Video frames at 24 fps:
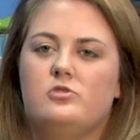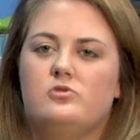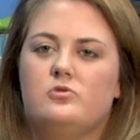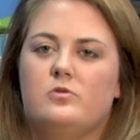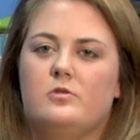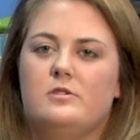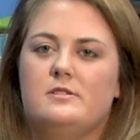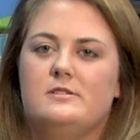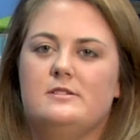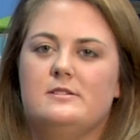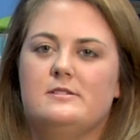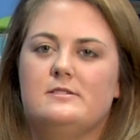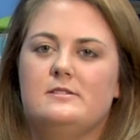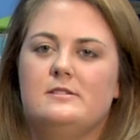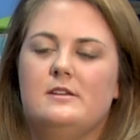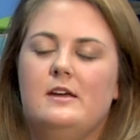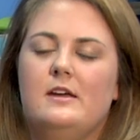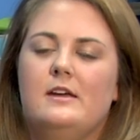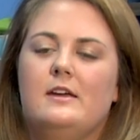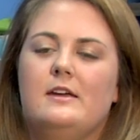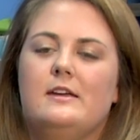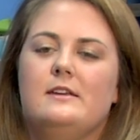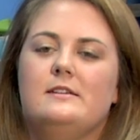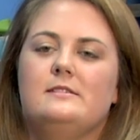choices
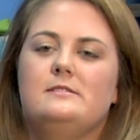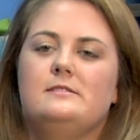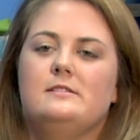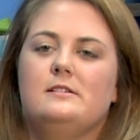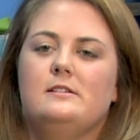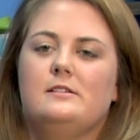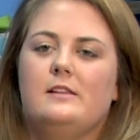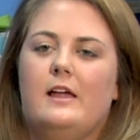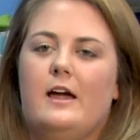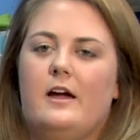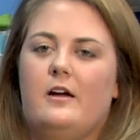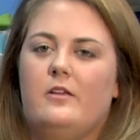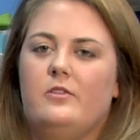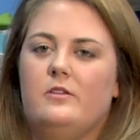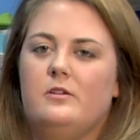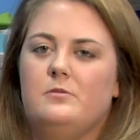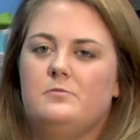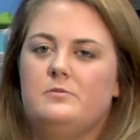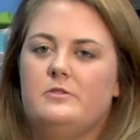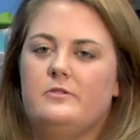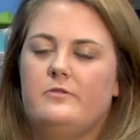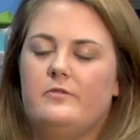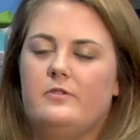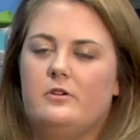is to allow them
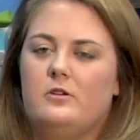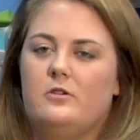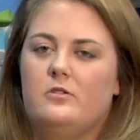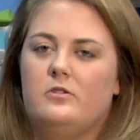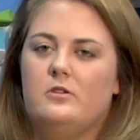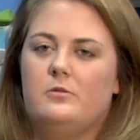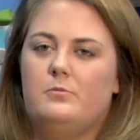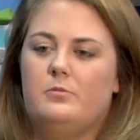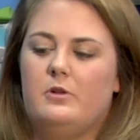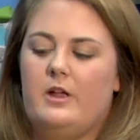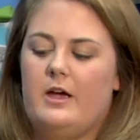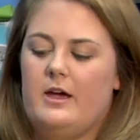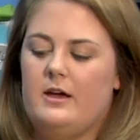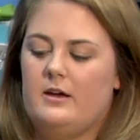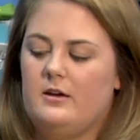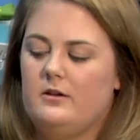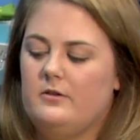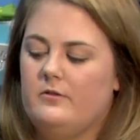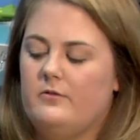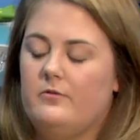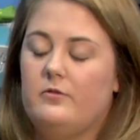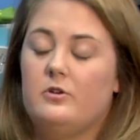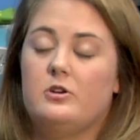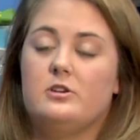to fill in the blank.
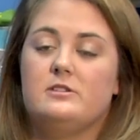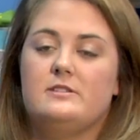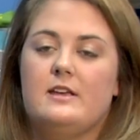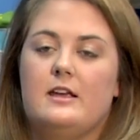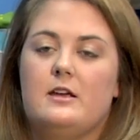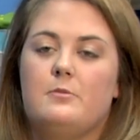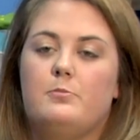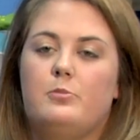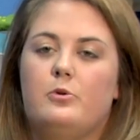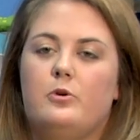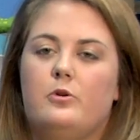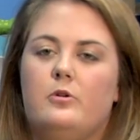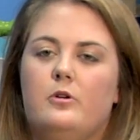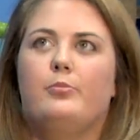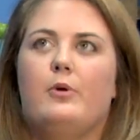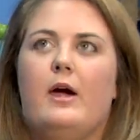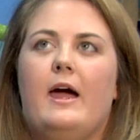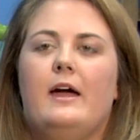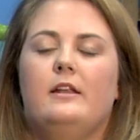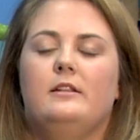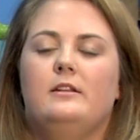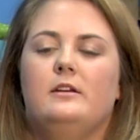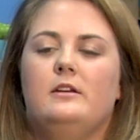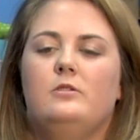For example,
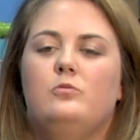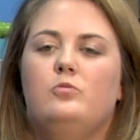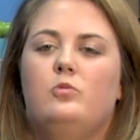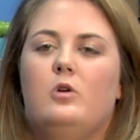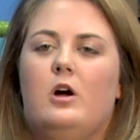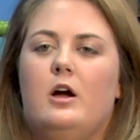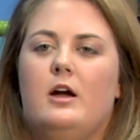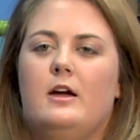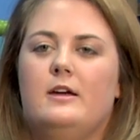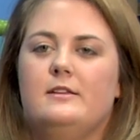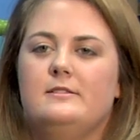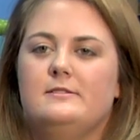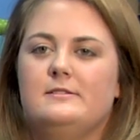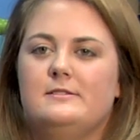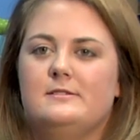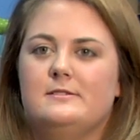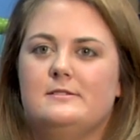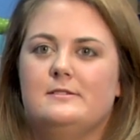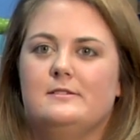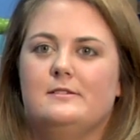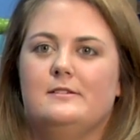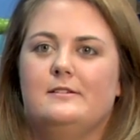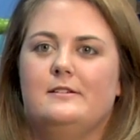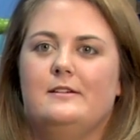Bradley
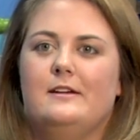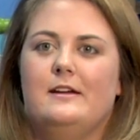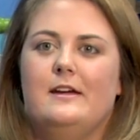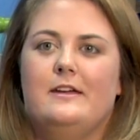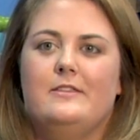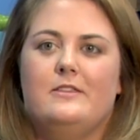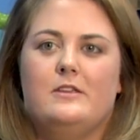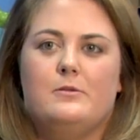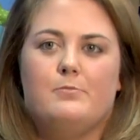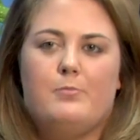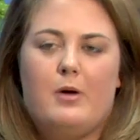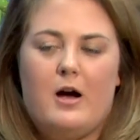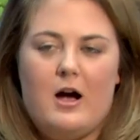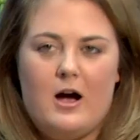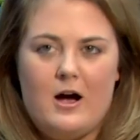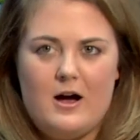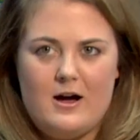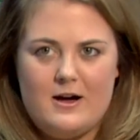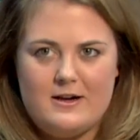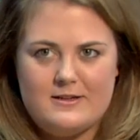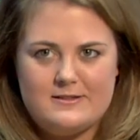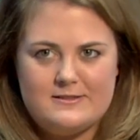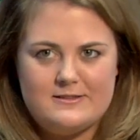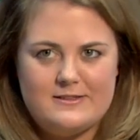wants, and then
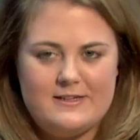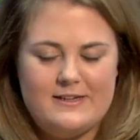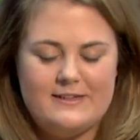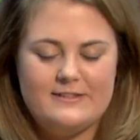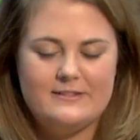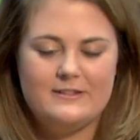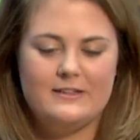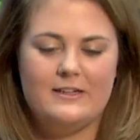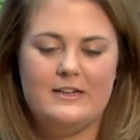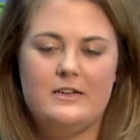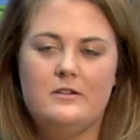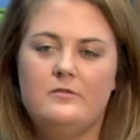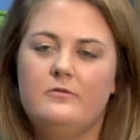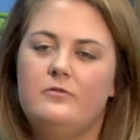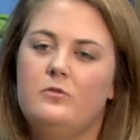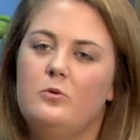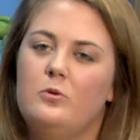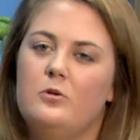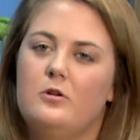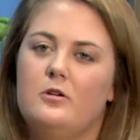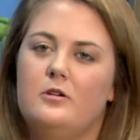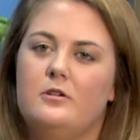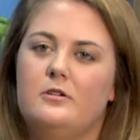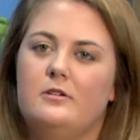pause and lean
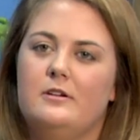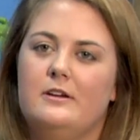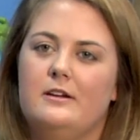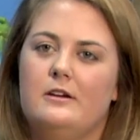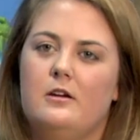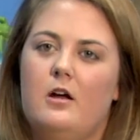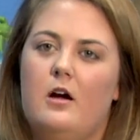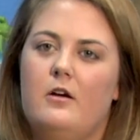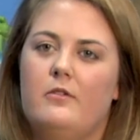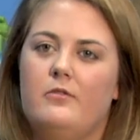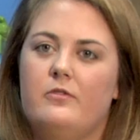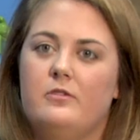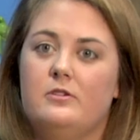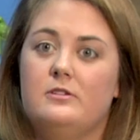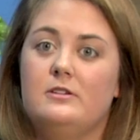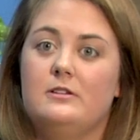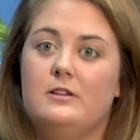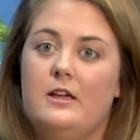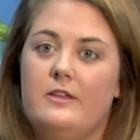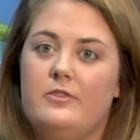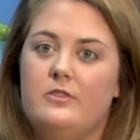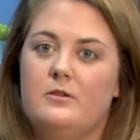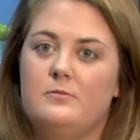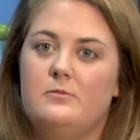forward and offer to
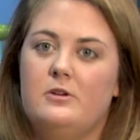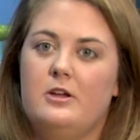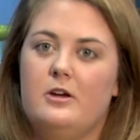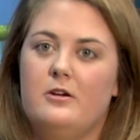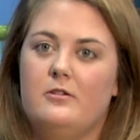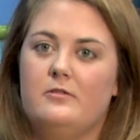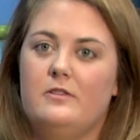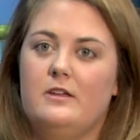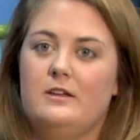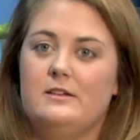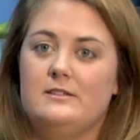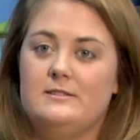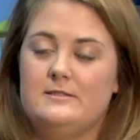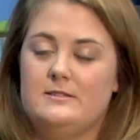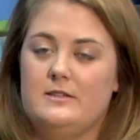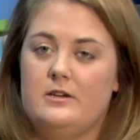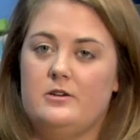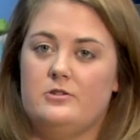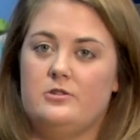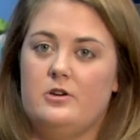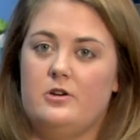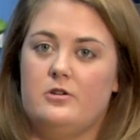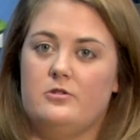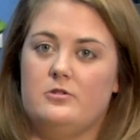let them know that it's
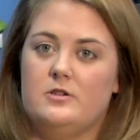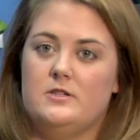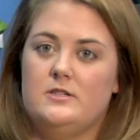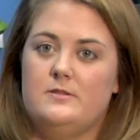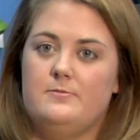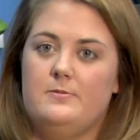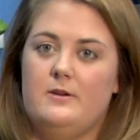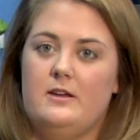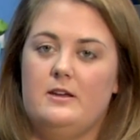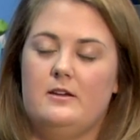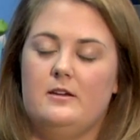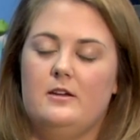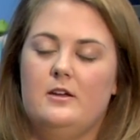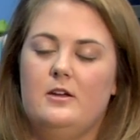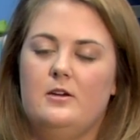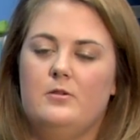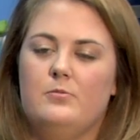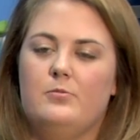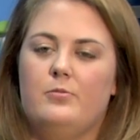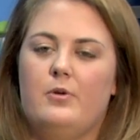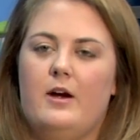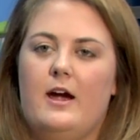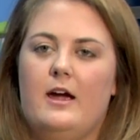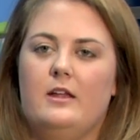their turn to speak.
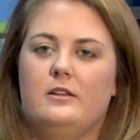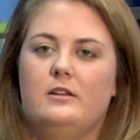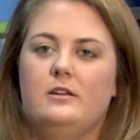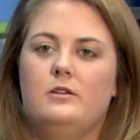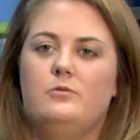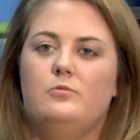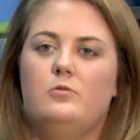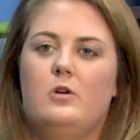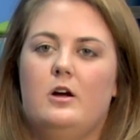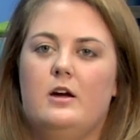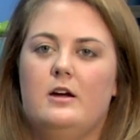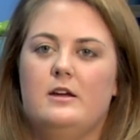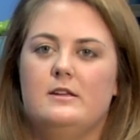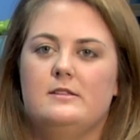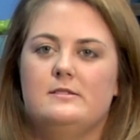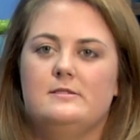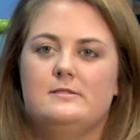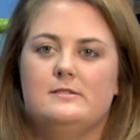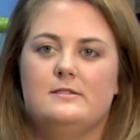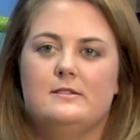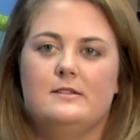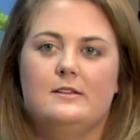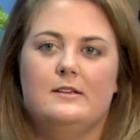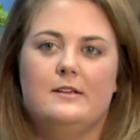Bradley
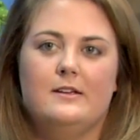wants,